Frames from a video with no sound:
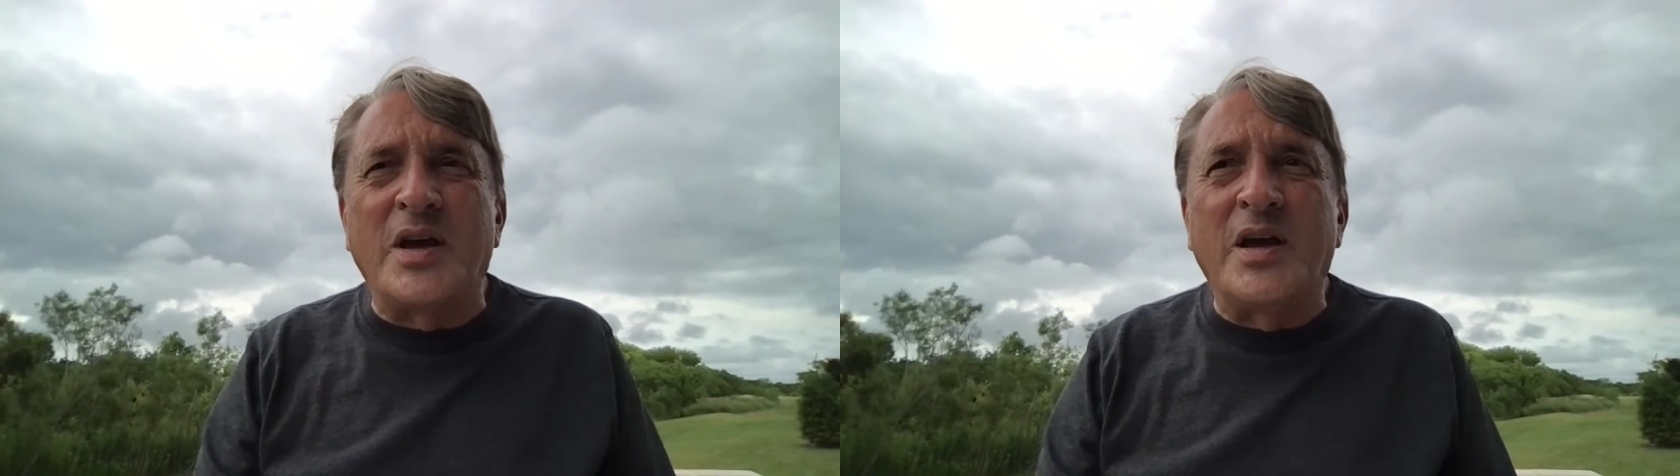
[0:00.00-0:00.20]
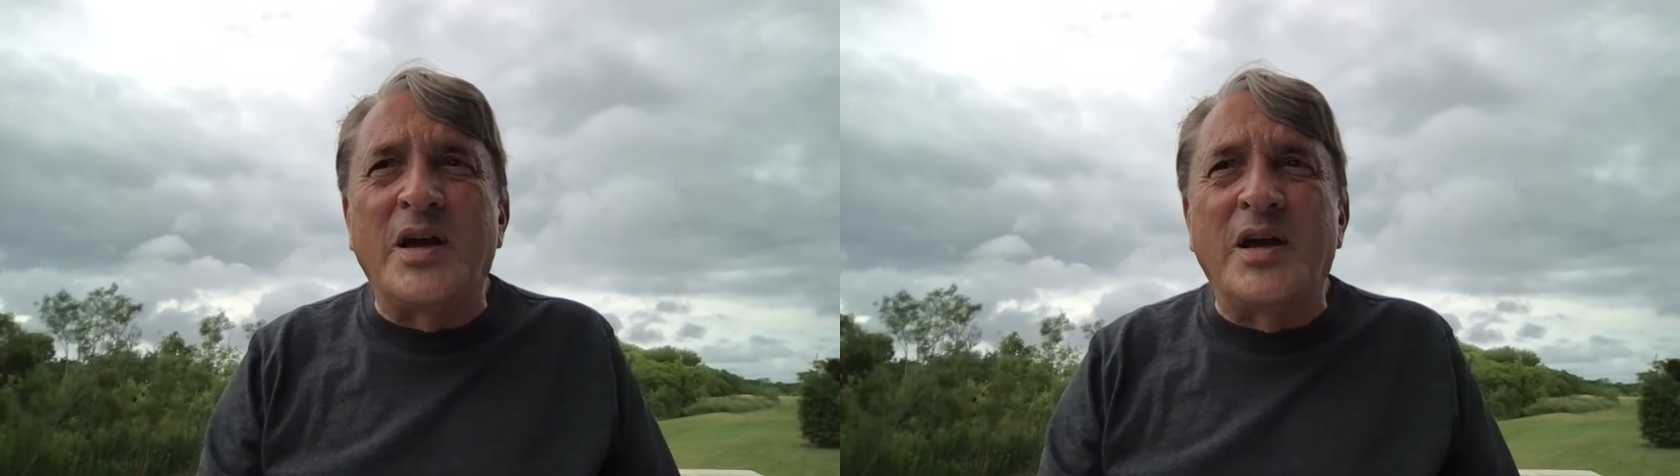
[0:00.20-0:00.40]

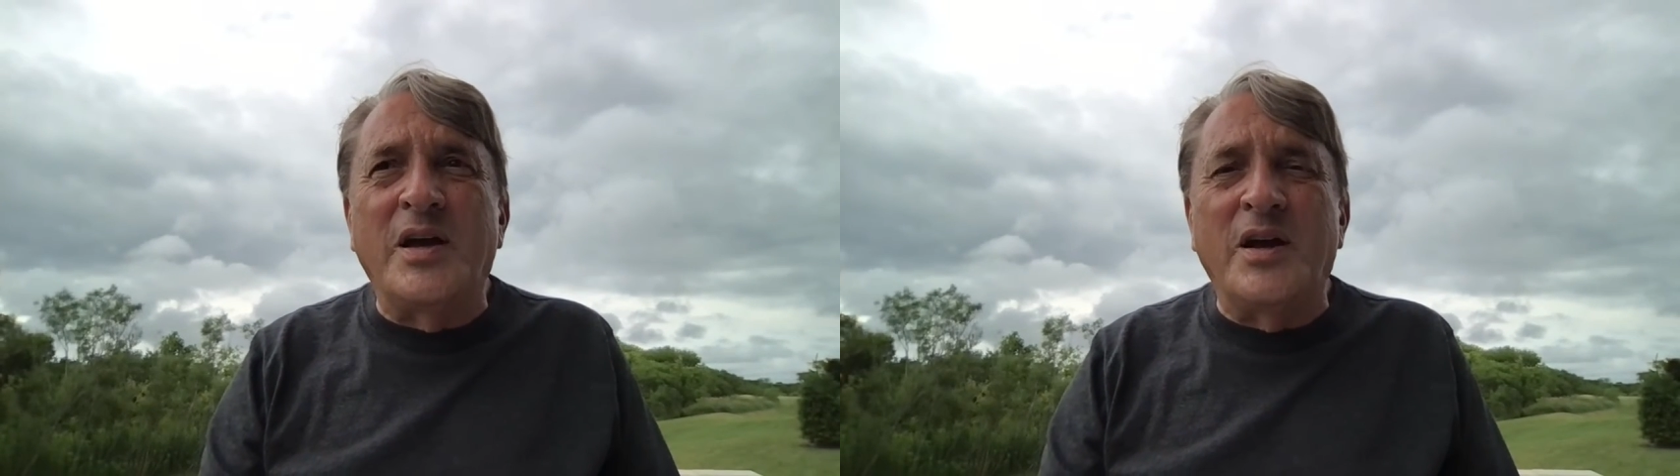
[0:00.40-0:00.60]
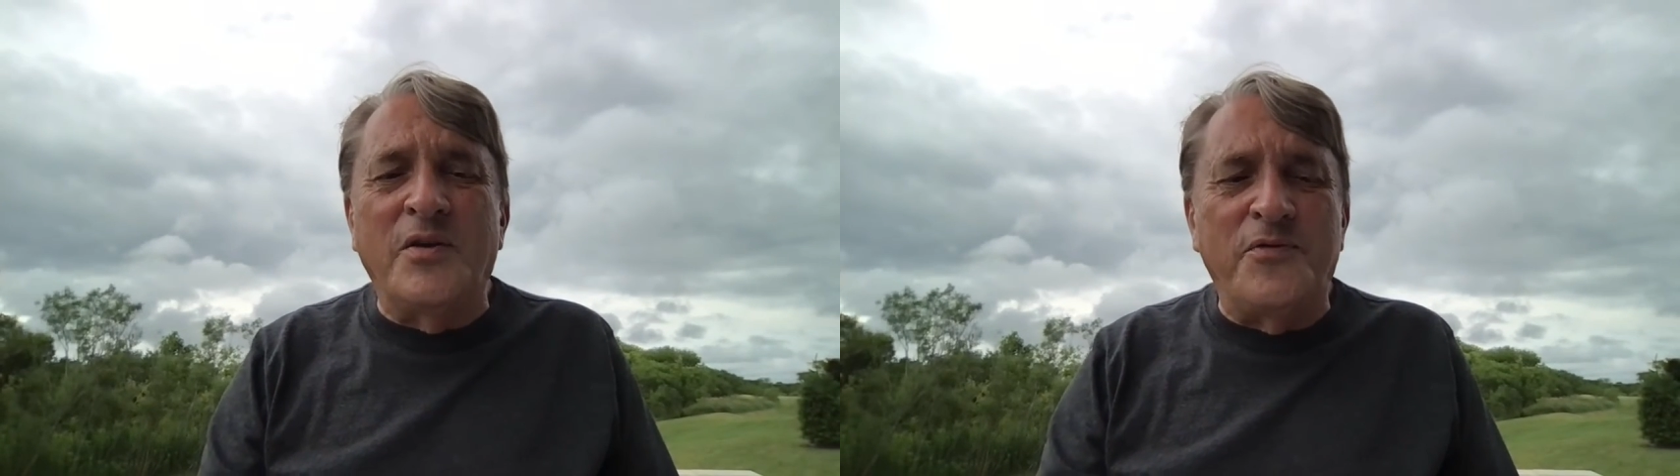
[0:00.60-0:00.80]

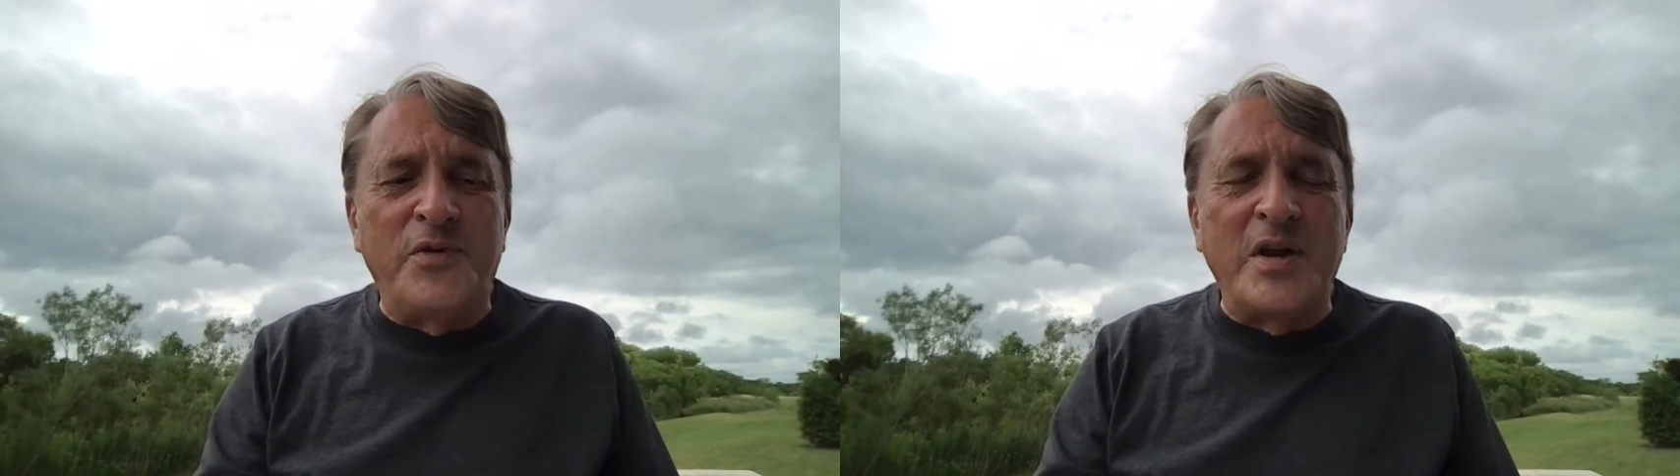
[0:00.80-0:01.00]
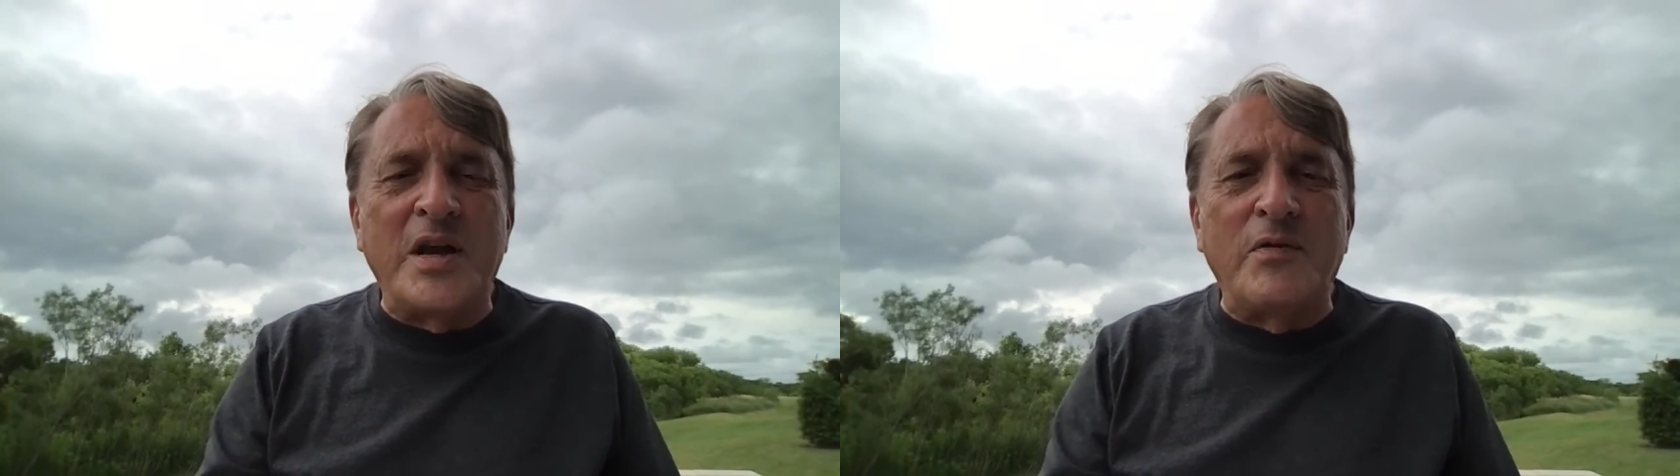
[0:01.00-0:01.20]
of
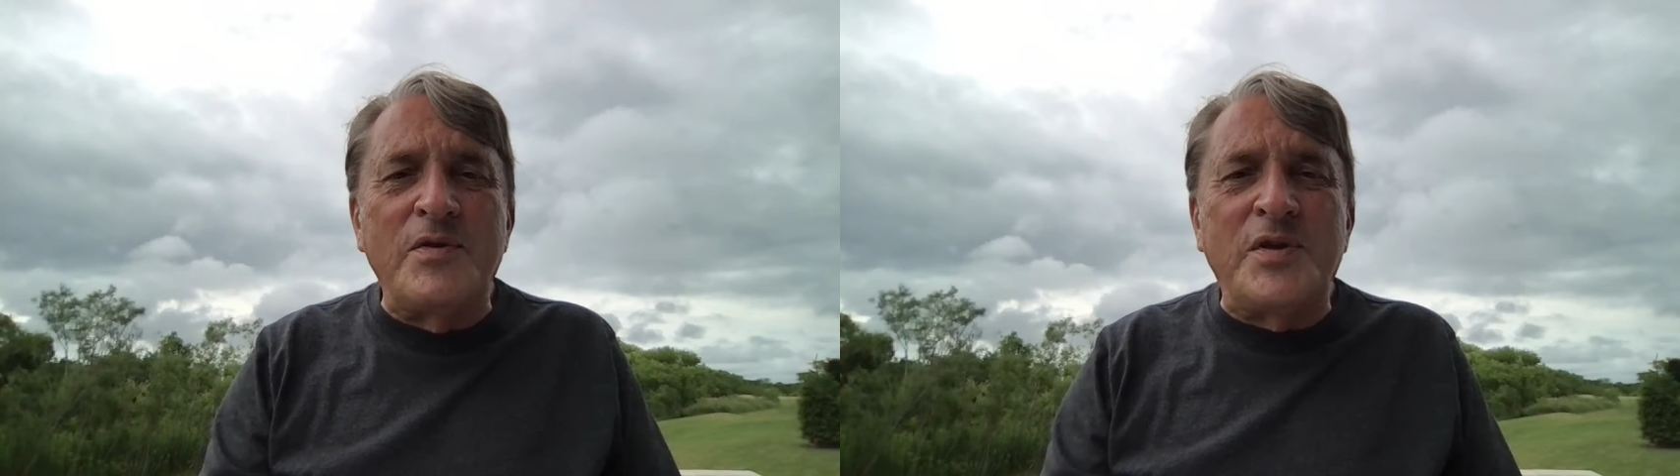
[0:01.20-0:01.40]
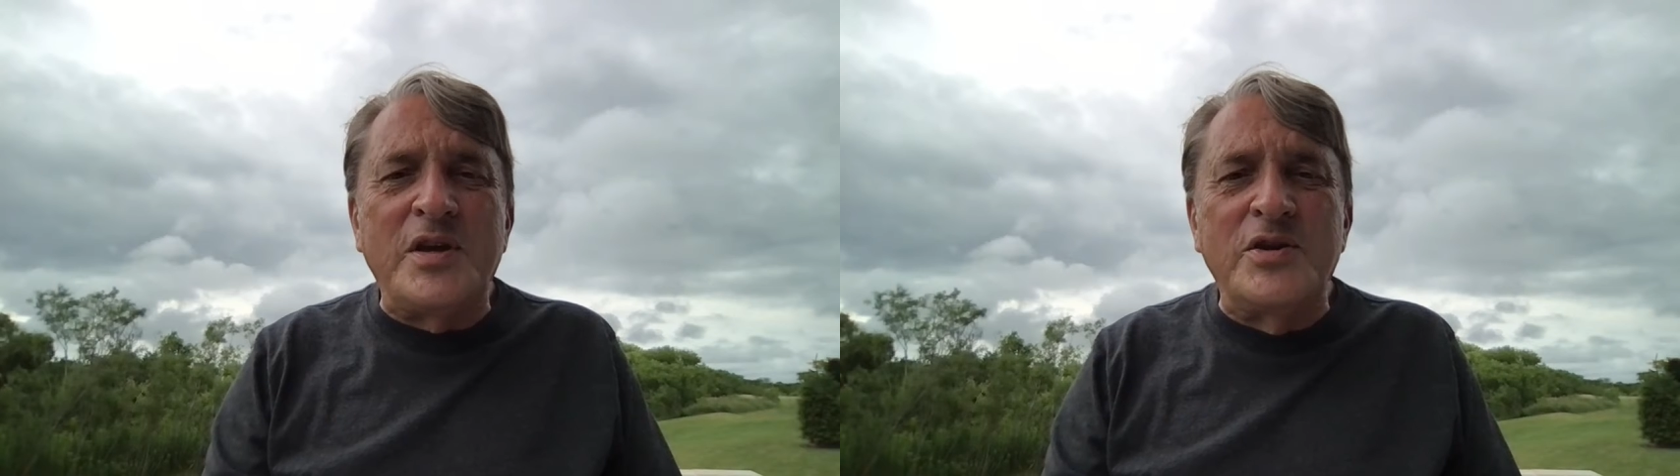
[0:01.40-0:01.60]
fitting everything